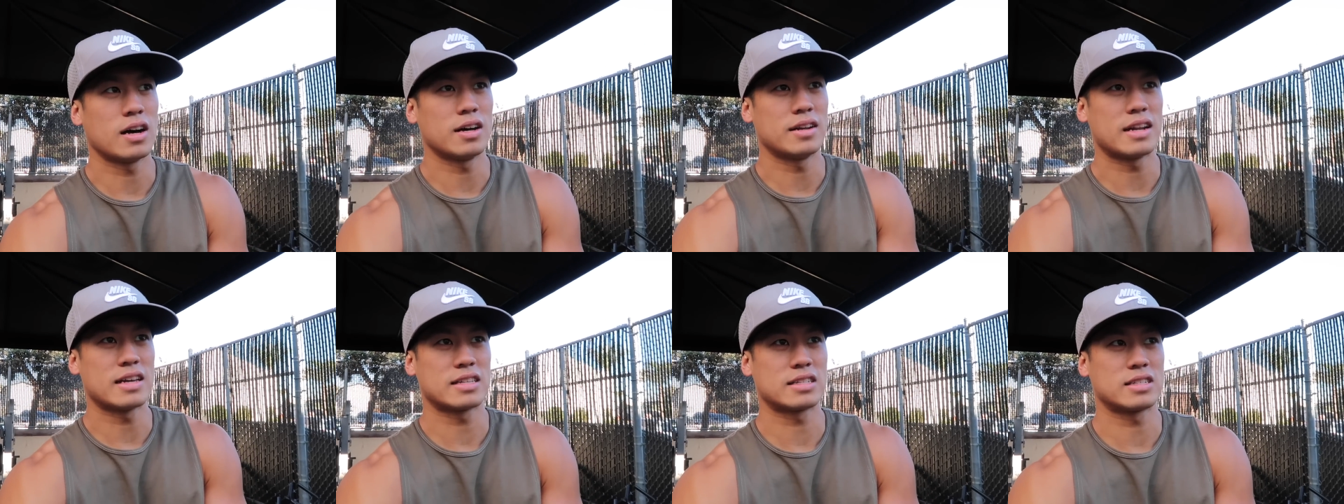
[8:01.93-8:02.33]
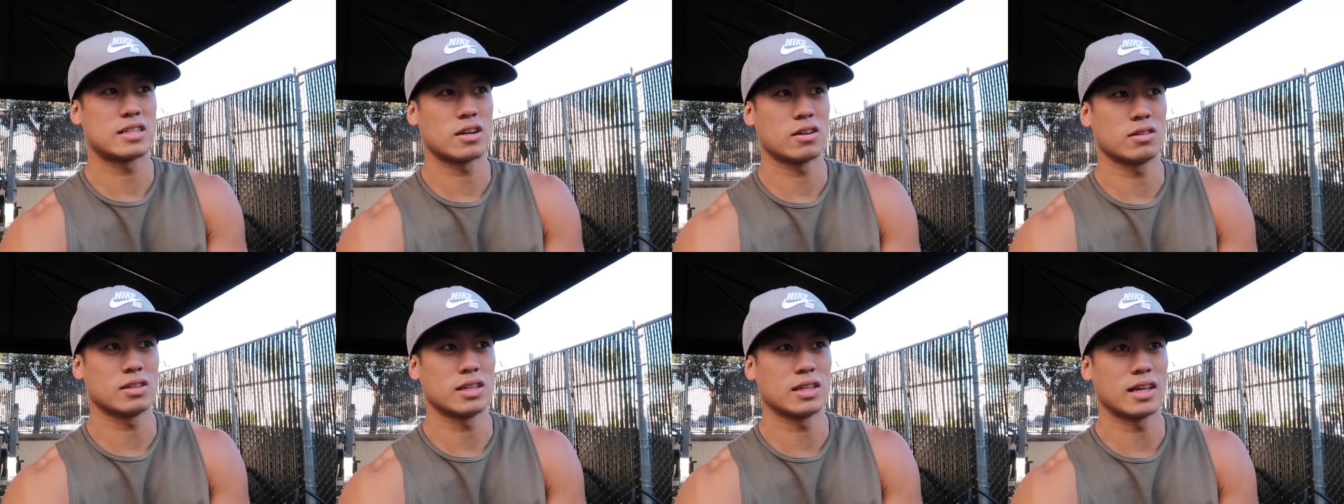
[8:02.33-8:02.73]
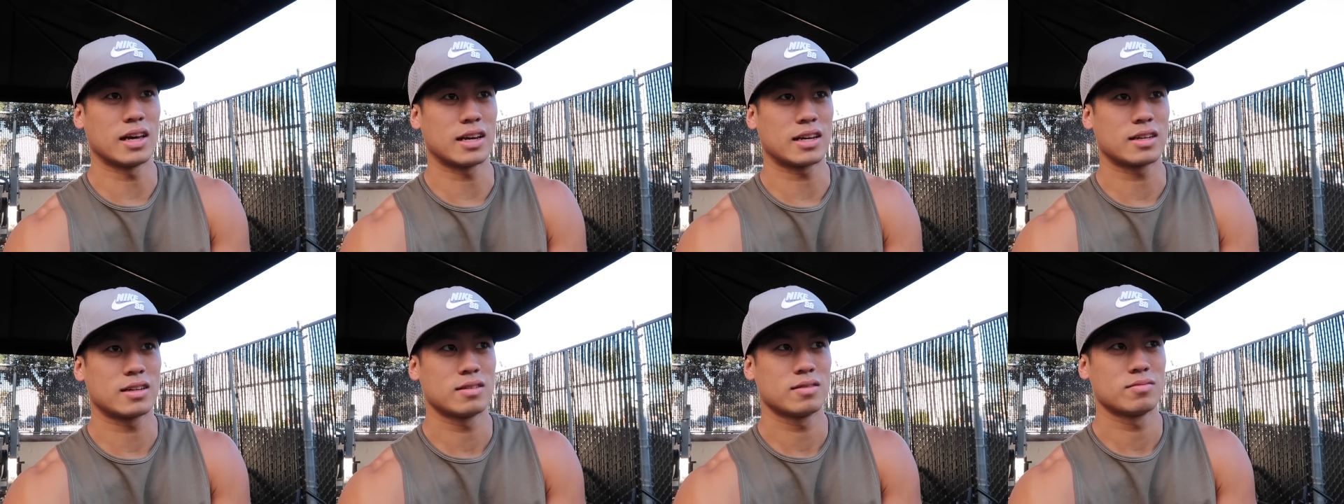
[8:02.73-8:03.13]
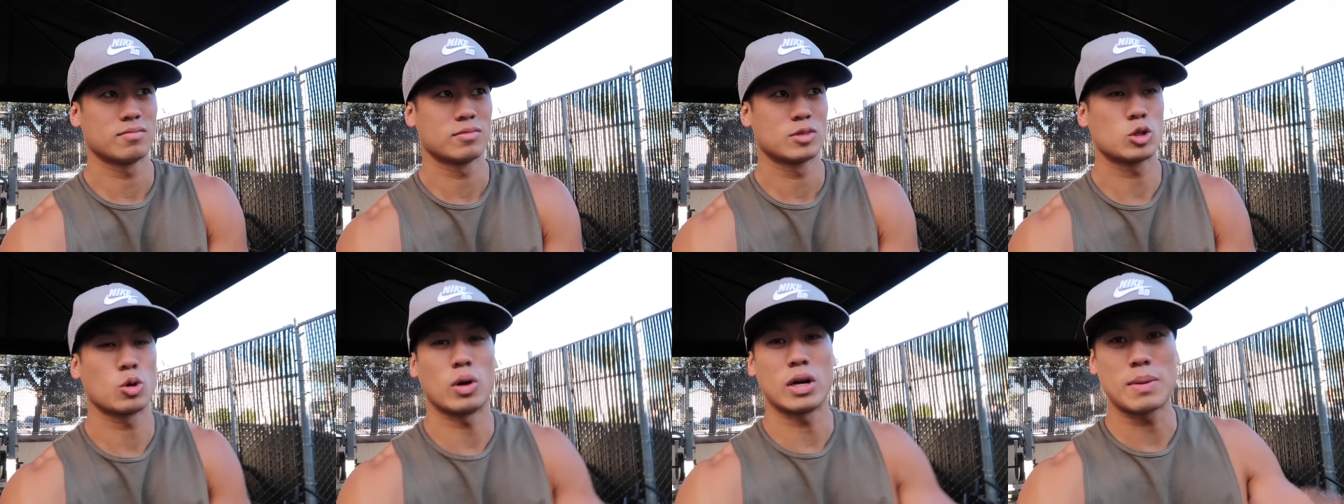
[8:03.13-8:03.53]
necessarily like
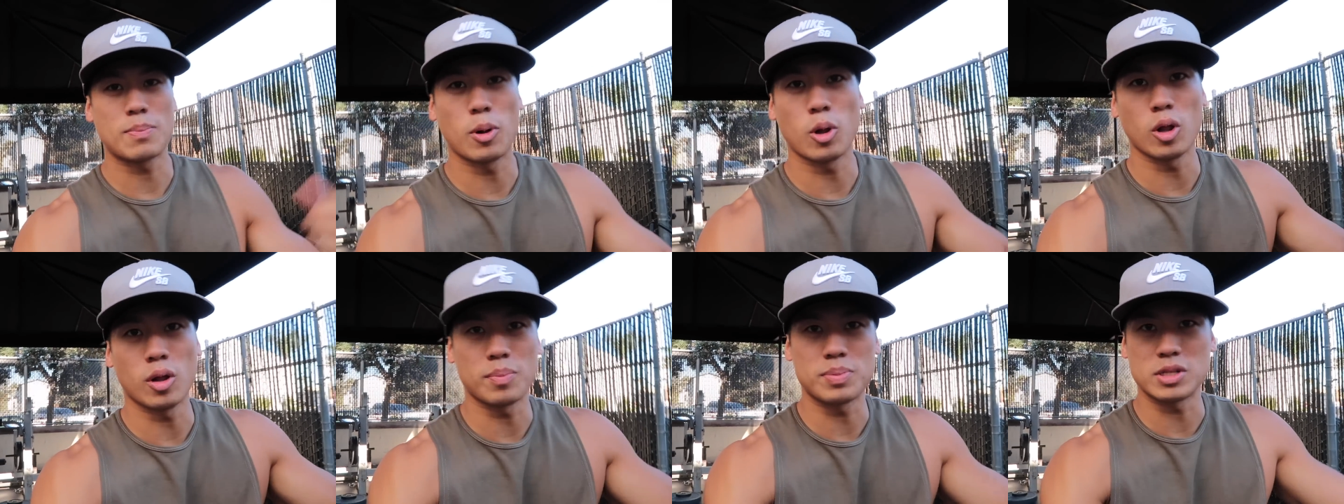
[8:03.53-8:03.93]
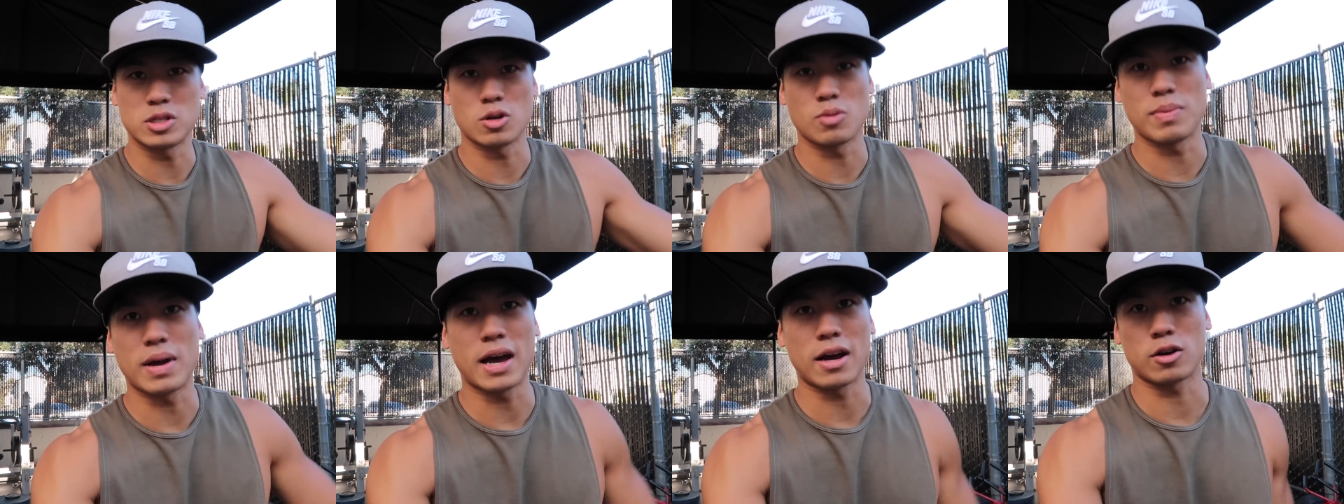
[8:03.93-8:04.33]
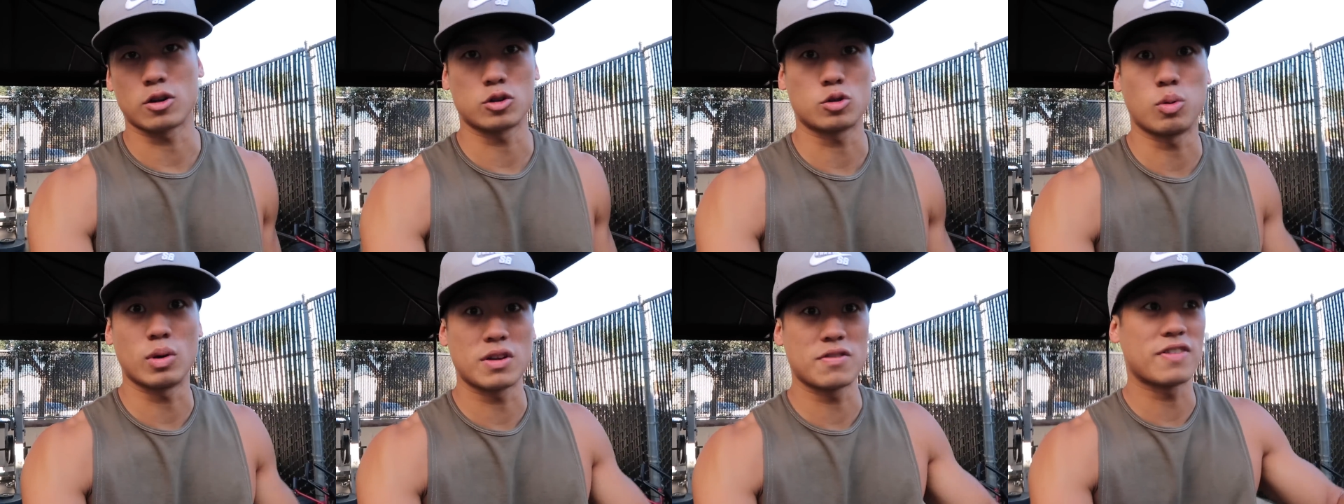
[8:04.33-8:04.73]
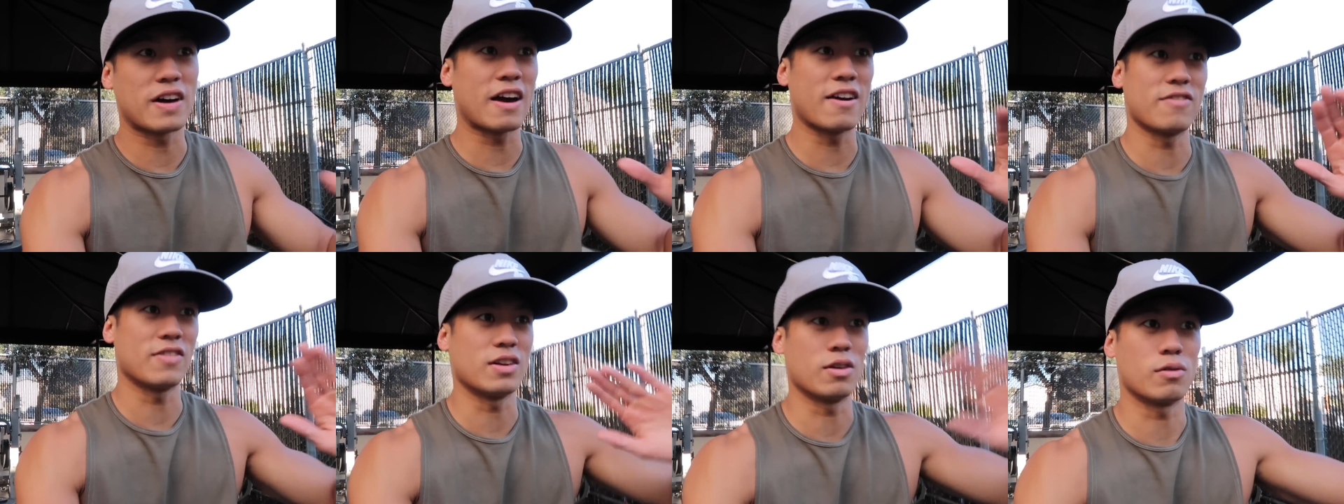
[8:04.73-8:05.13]
20 pull-ups in your back or
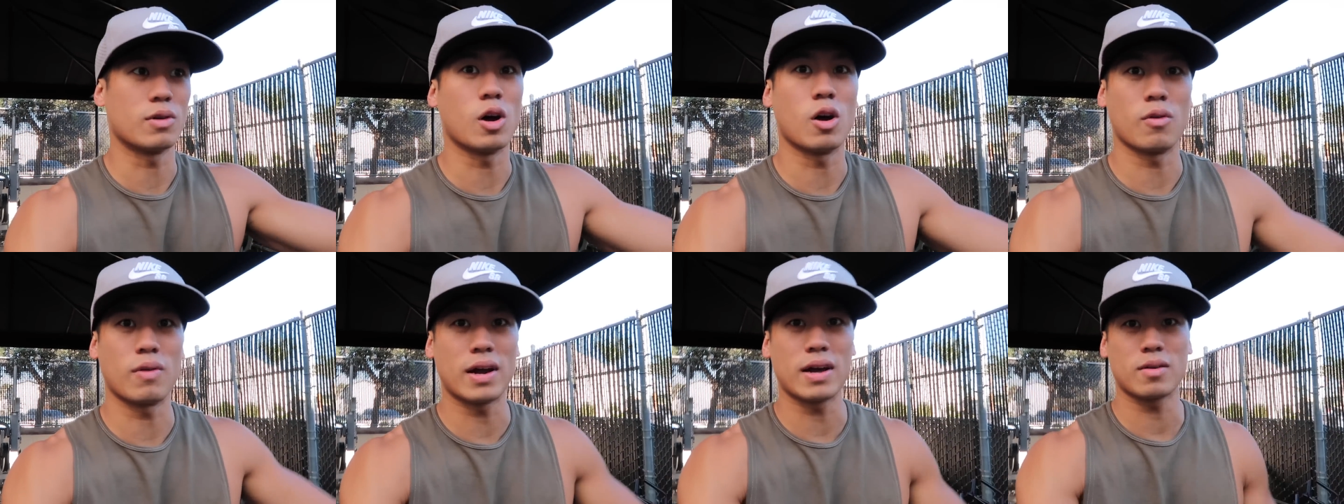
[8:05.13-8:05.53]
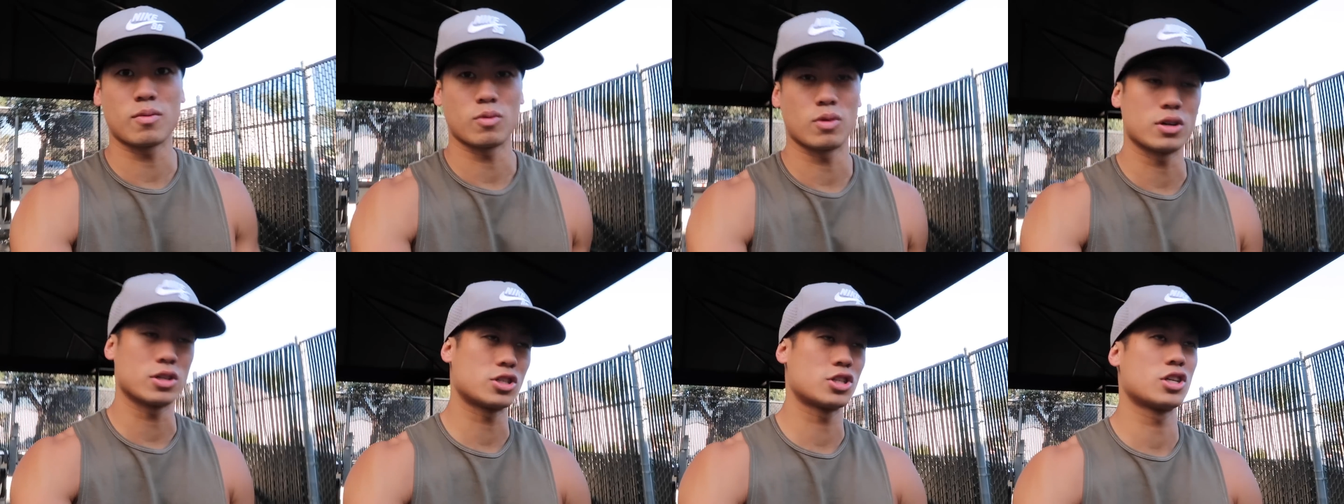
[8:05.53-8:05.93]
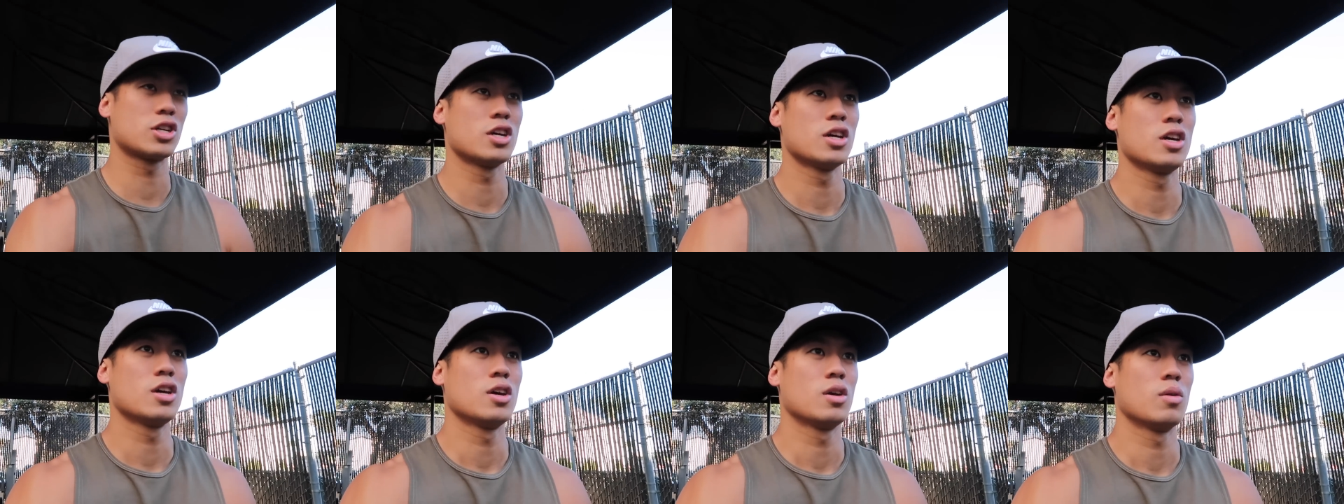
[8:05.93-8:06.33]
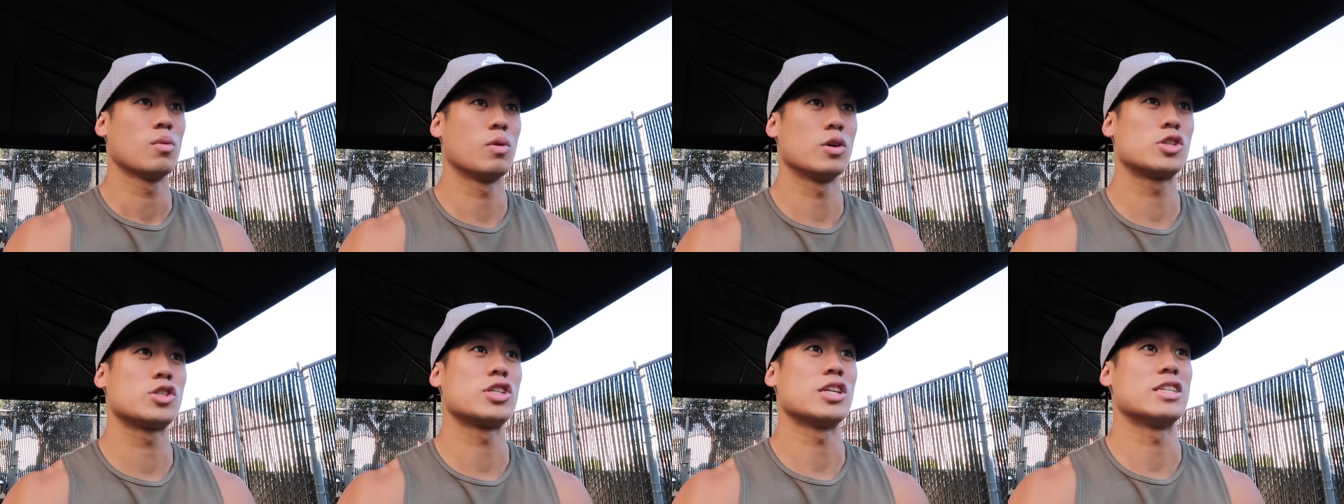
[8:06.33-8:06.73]
25 in a row, right?
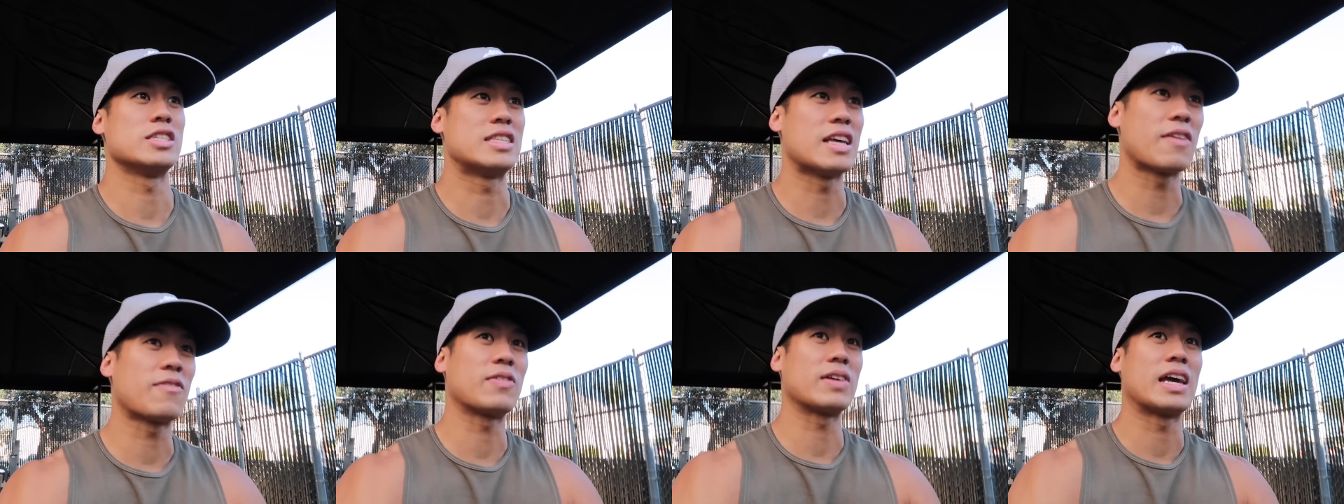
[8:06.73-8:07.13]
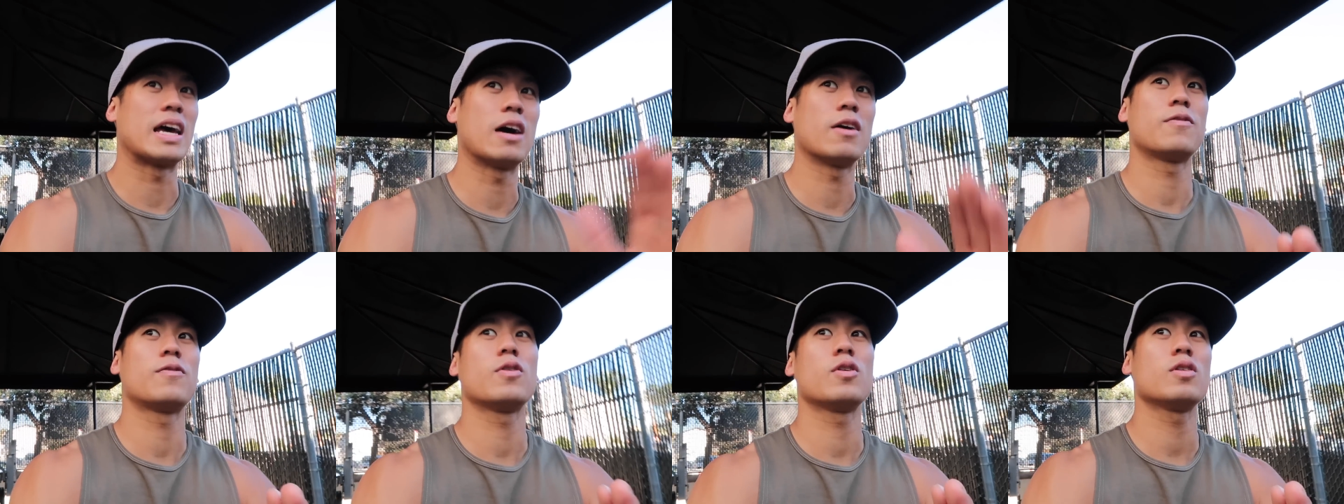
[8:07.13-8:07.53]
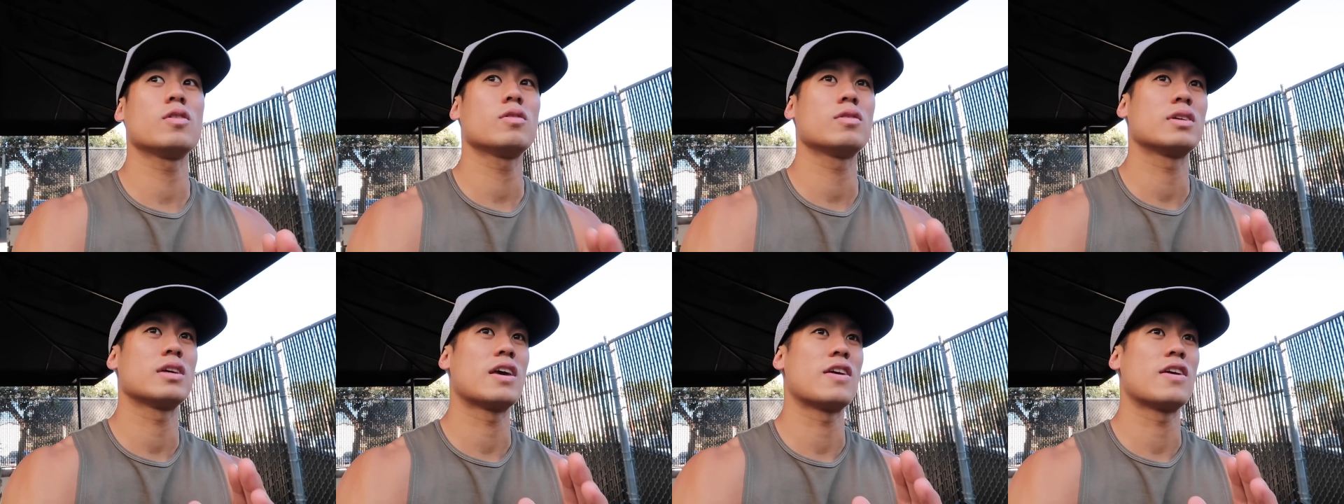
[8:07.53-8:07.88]
Which is definitely helpful.